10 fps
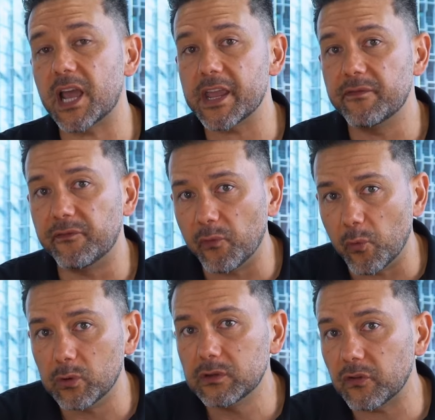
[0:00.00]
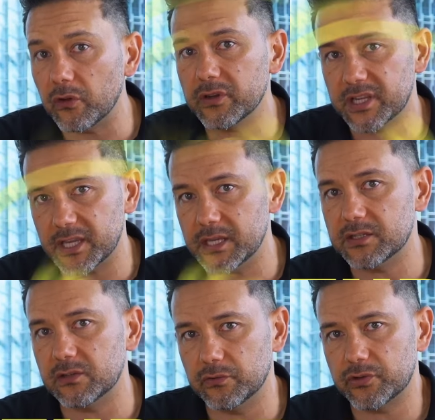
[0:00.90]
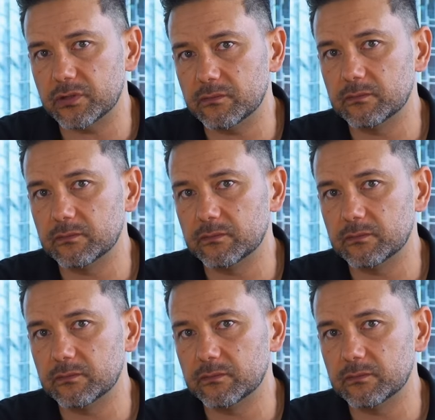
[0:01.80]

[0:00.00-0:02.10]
a full turnkey solution.